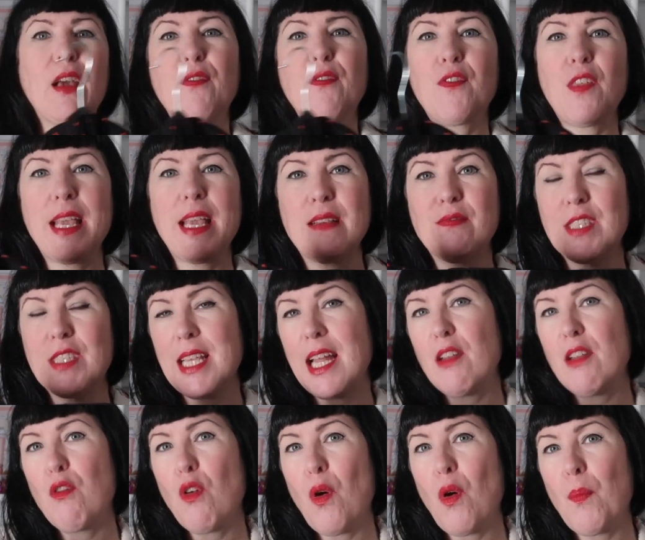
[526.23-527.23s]
of Yves Saint
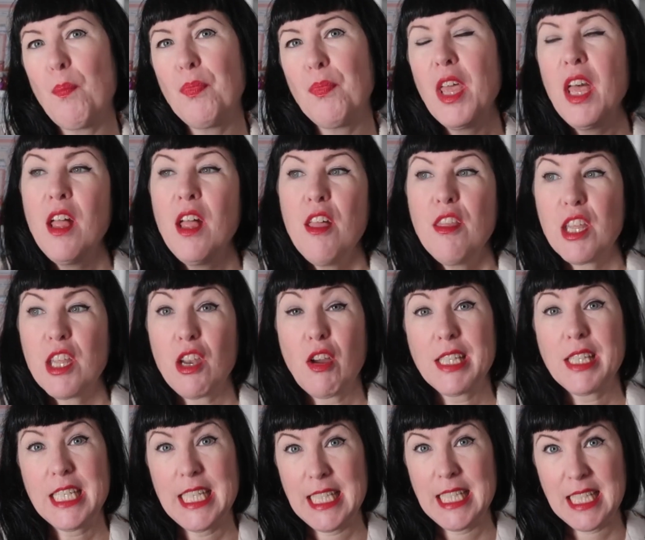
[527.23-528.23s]
Laurent, the
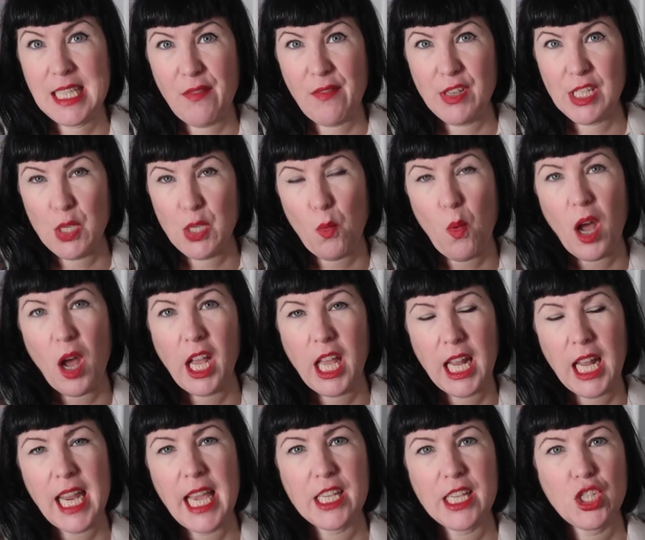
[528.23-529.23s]
1971
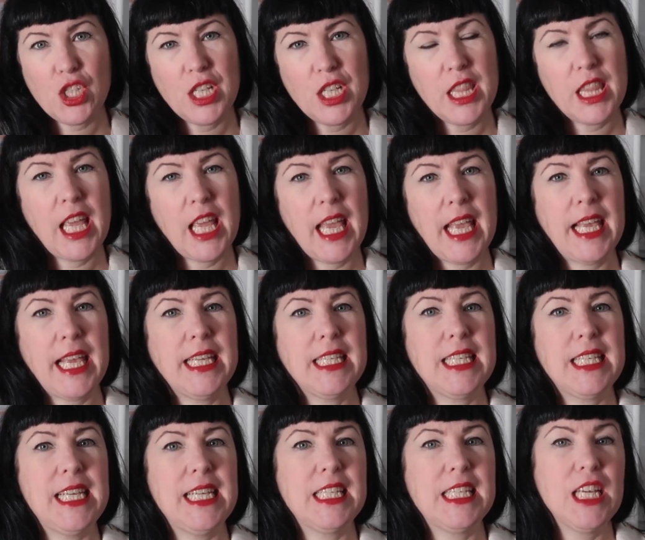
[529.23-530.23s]
collection that he
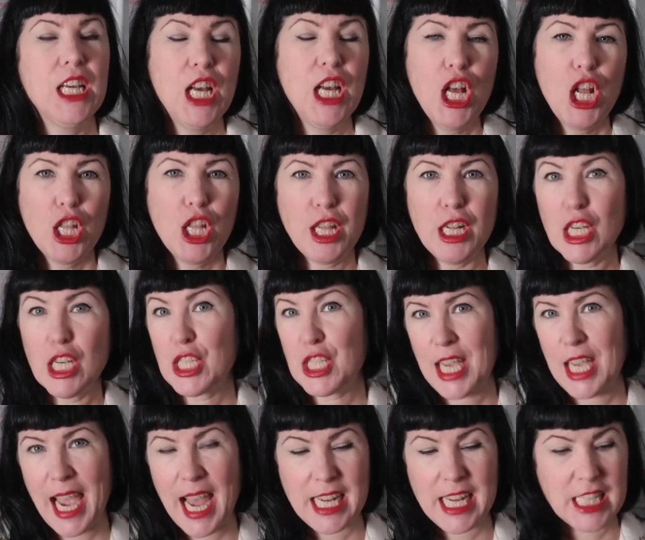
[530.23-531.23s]
did, Le
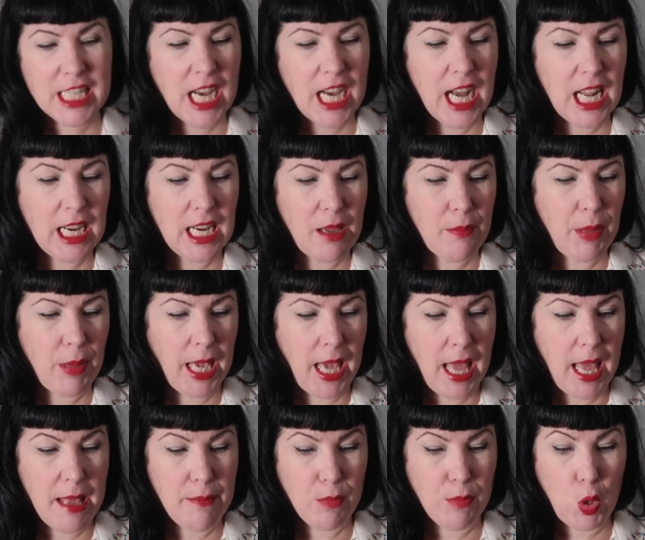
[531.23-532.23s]
Scandale it
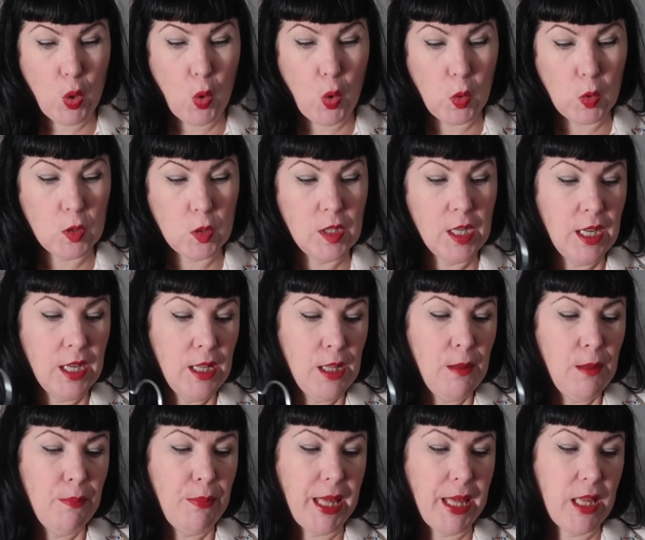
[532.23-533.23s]
became called,
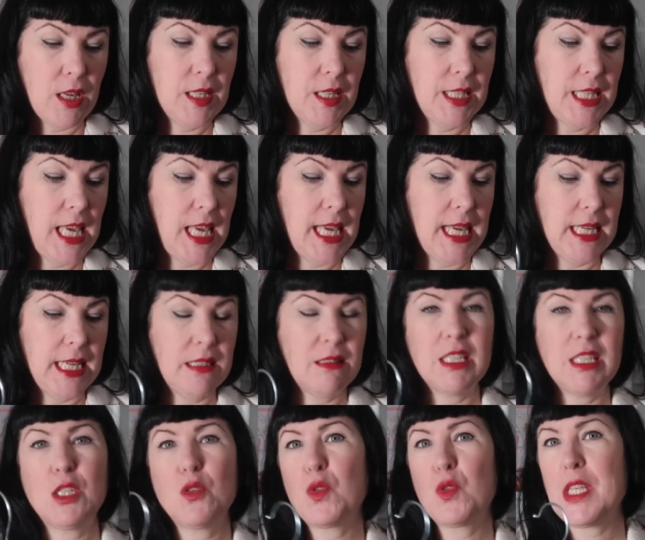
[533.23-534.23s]
because he
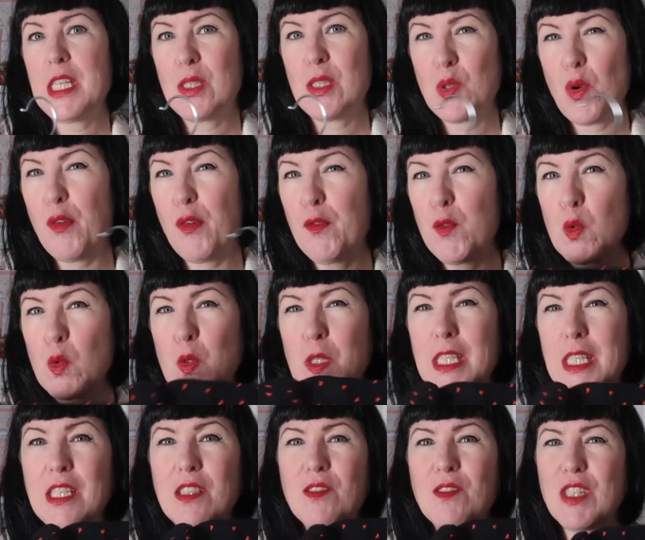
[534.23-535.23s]
did all these sort of
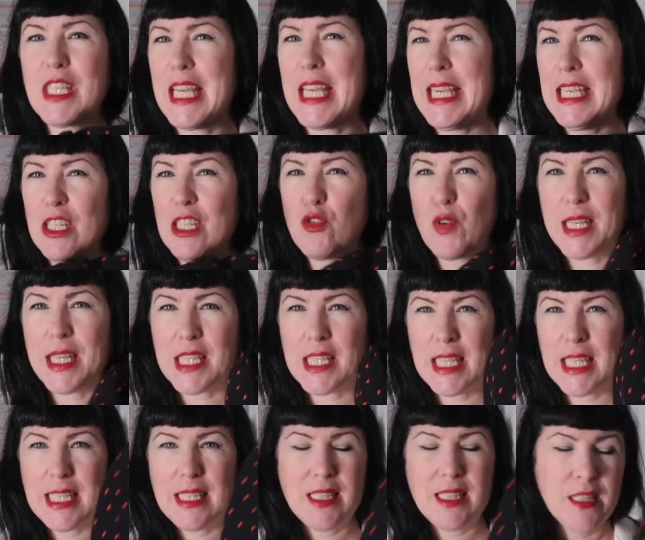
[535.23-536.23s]
40s tea
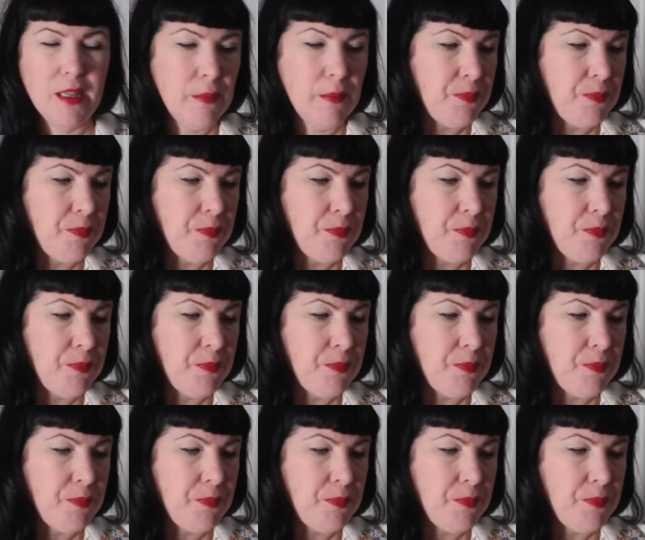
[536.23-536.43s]
dresses